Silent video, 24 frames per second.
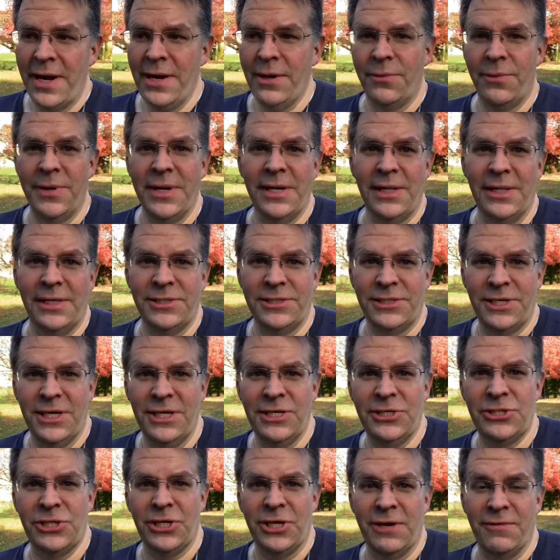
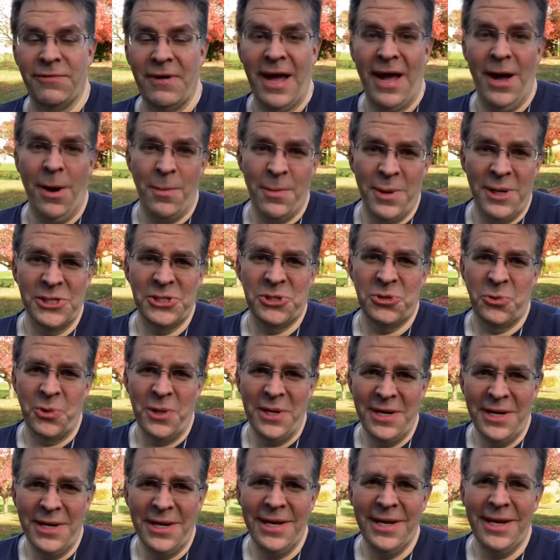realization of how much we
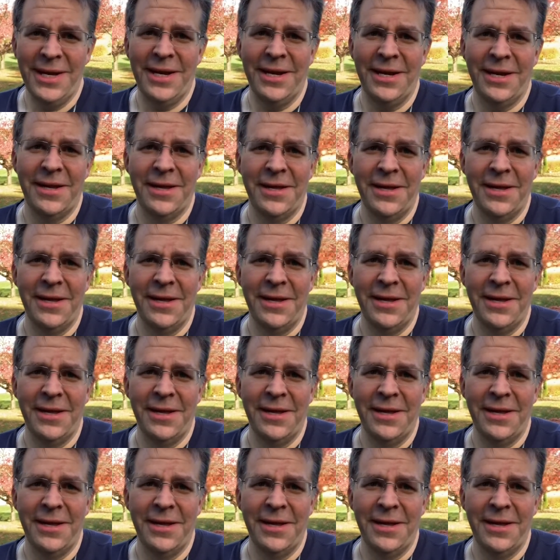need